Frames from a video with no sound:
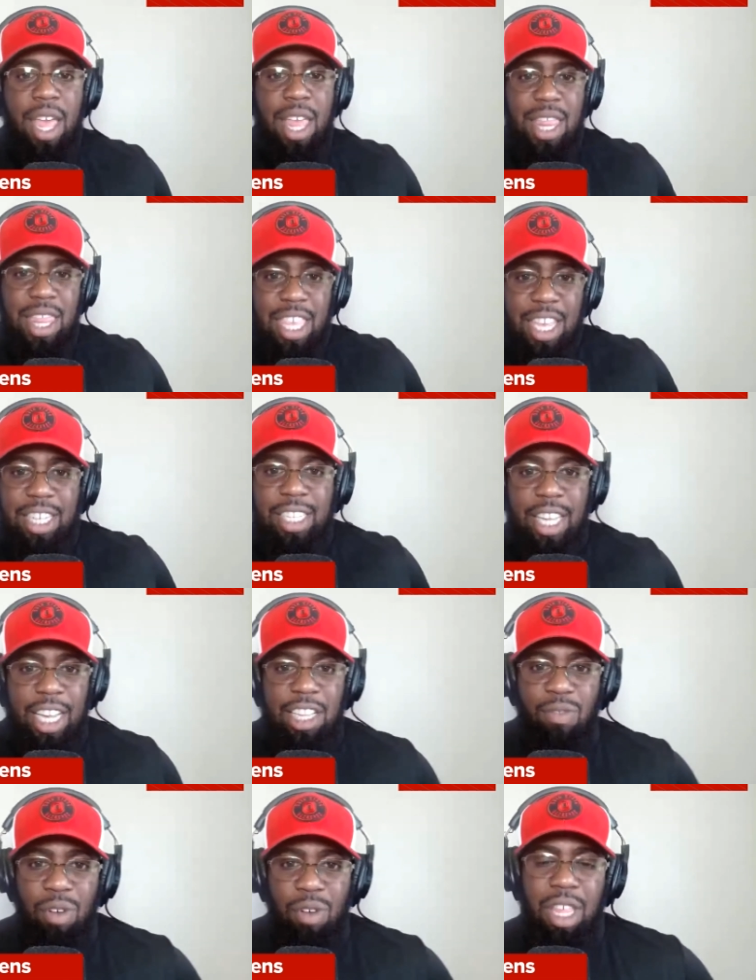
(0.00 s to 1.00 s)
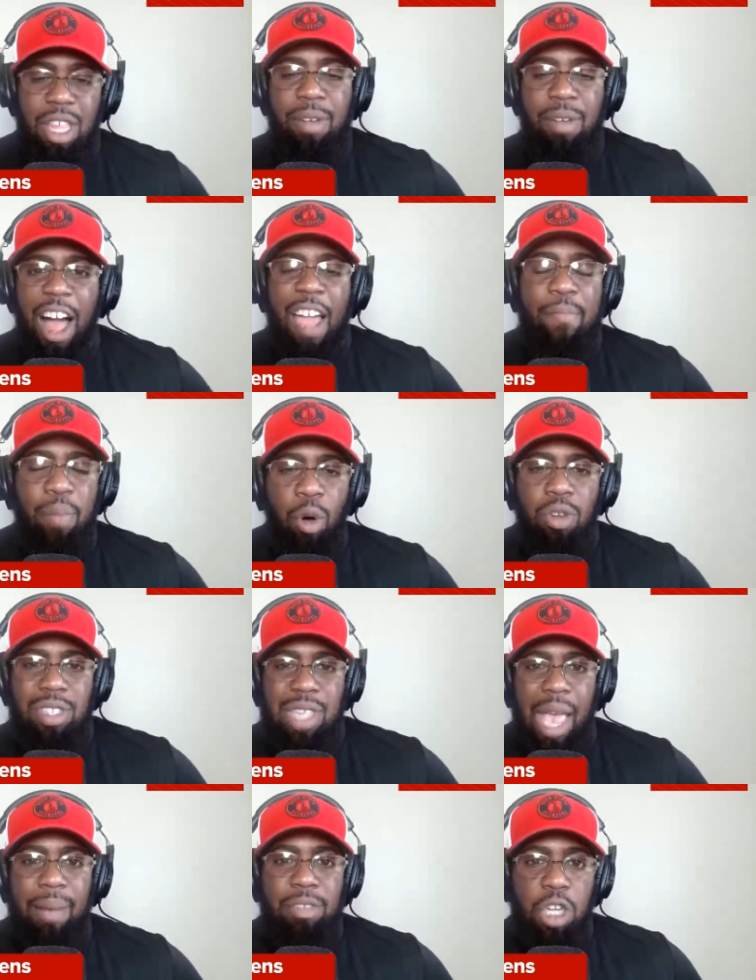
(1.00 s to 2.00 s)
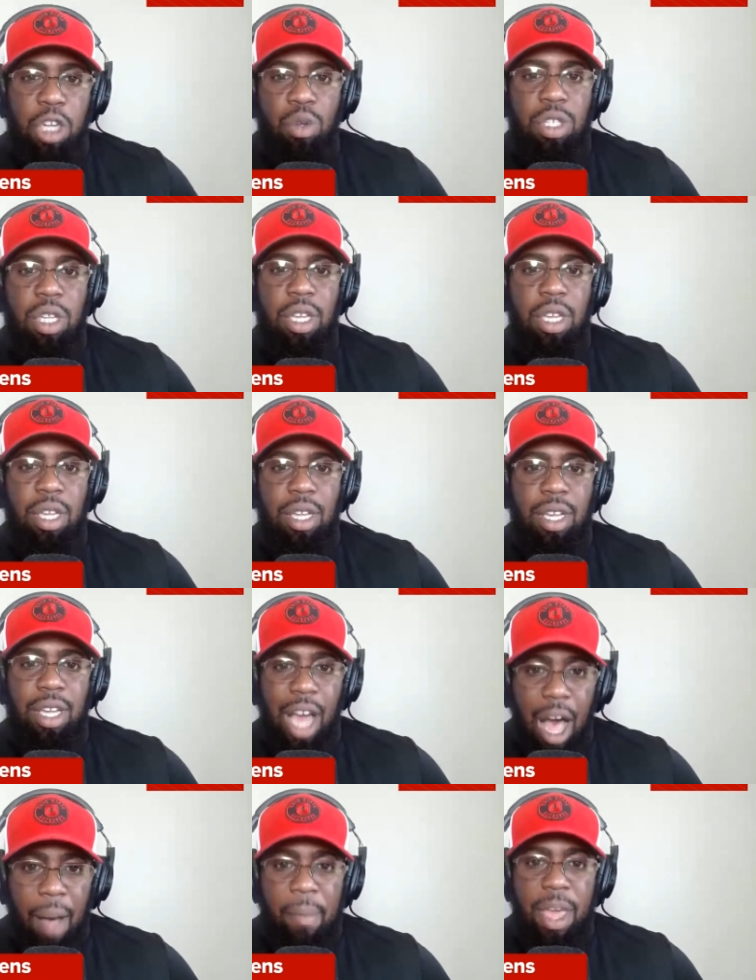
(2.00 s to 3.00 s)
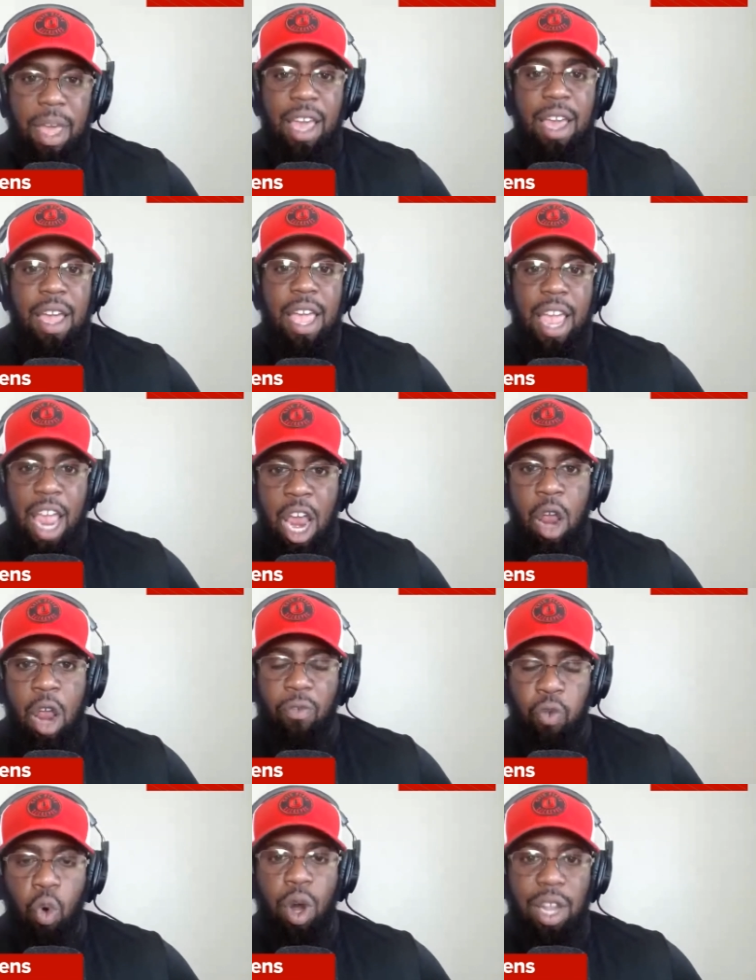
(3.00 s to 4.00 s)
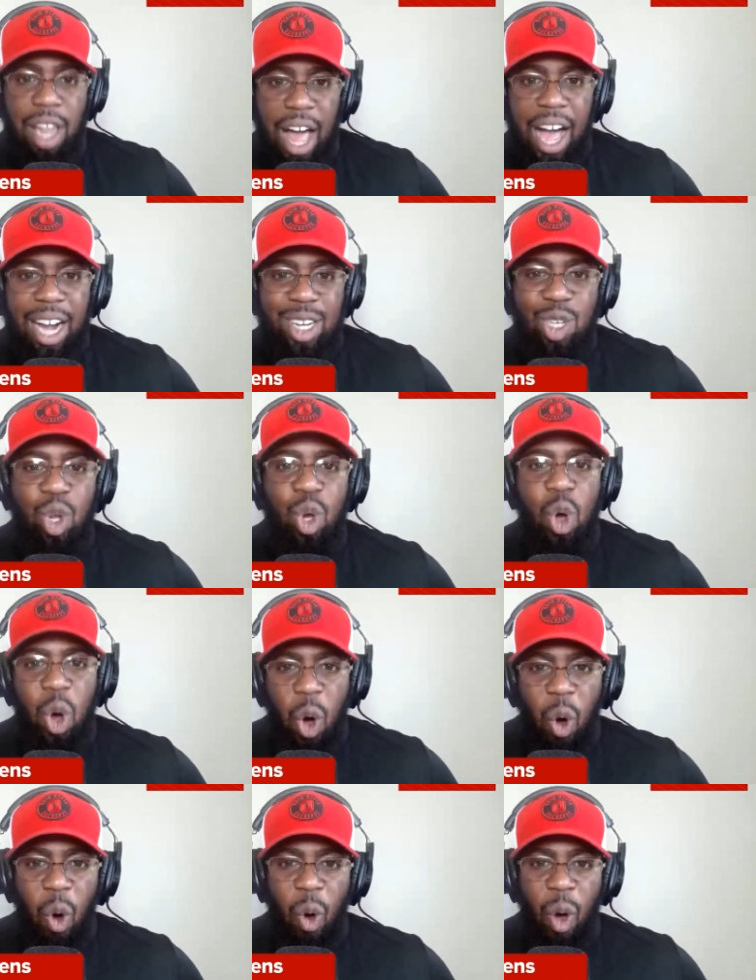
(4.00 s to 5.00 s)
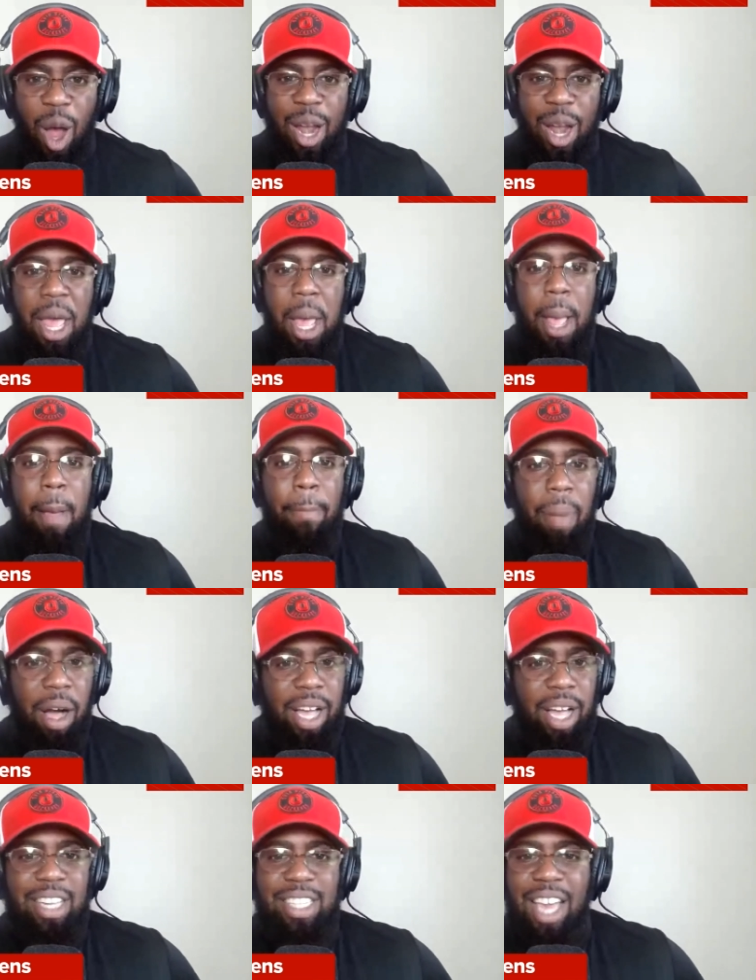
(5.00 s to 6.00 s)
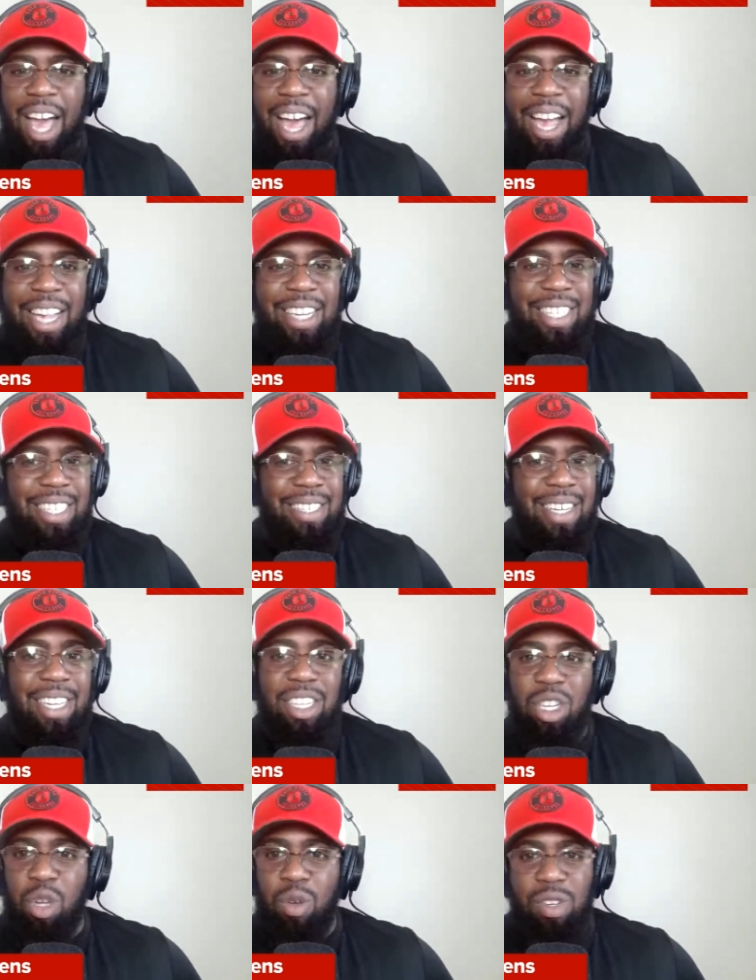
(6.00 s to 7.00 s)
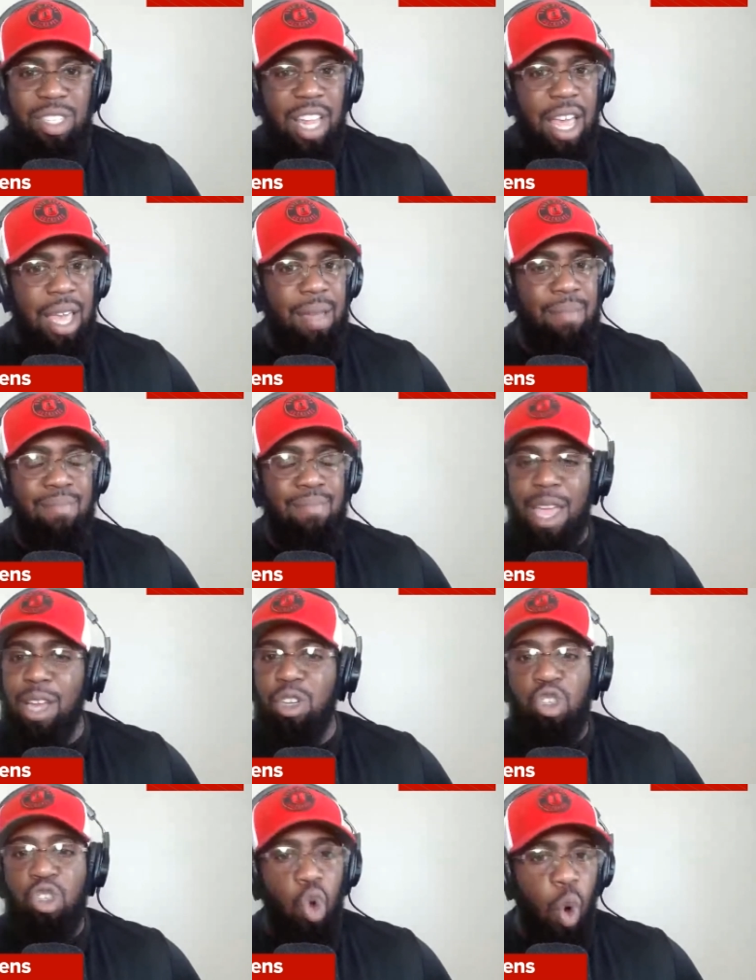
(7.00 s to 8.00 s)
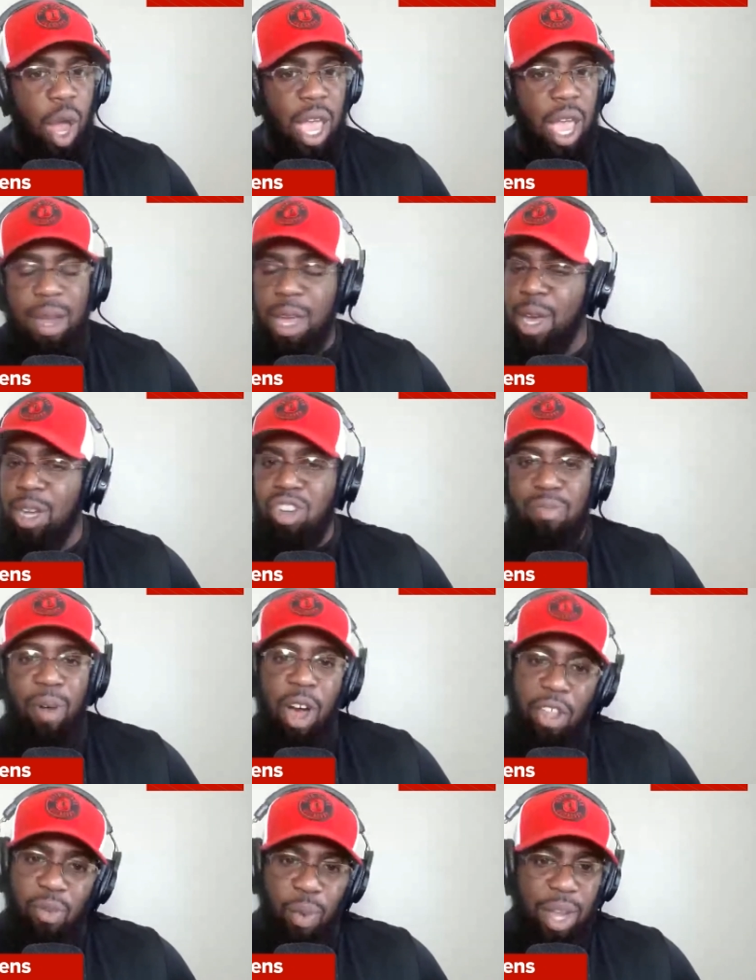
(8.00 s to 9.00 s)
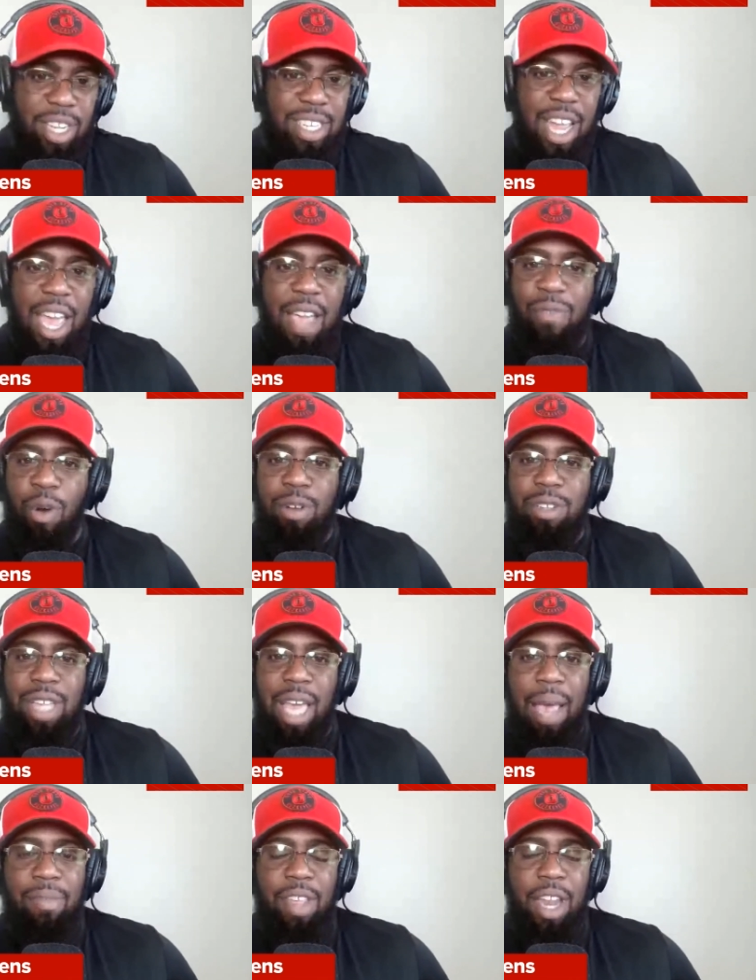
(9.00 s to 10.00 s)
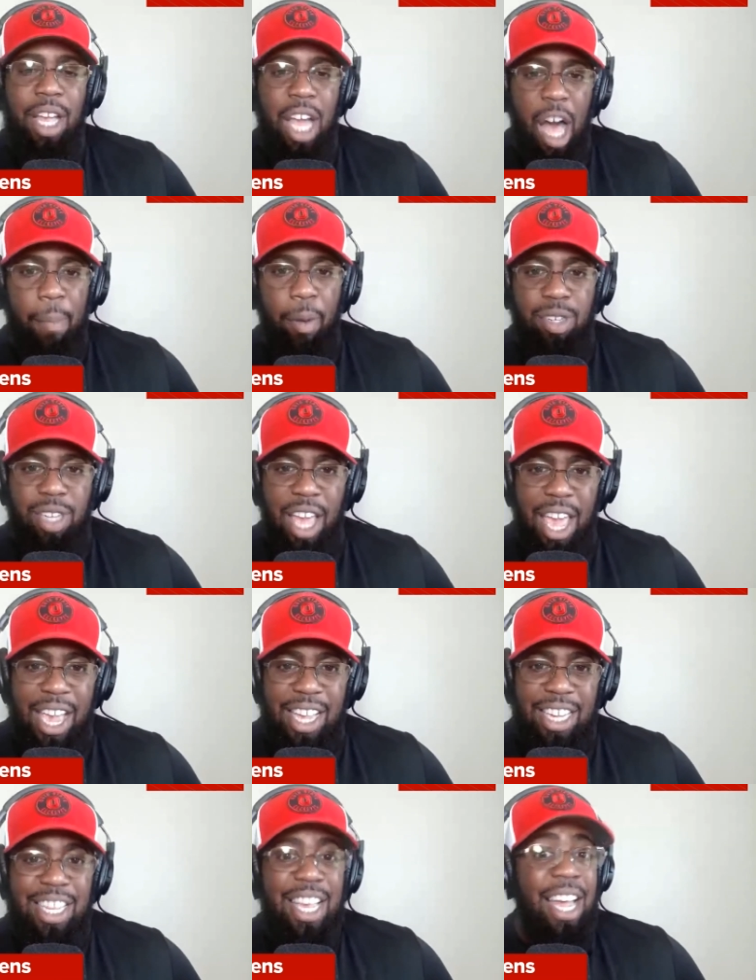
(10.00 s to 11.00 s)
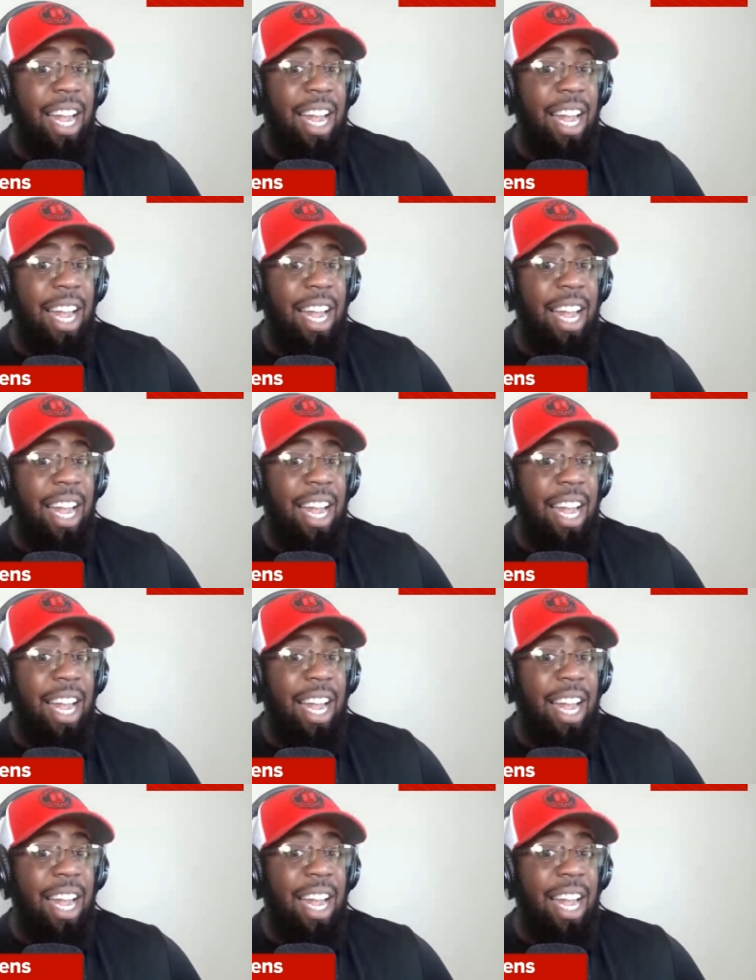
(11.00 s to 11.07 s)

This is one of them live post game shows coming here for Locked On Buckeyes. Guys, it's Tuesday. Enjoy it. Tomorrow's Wednesday. First game's in a couple days.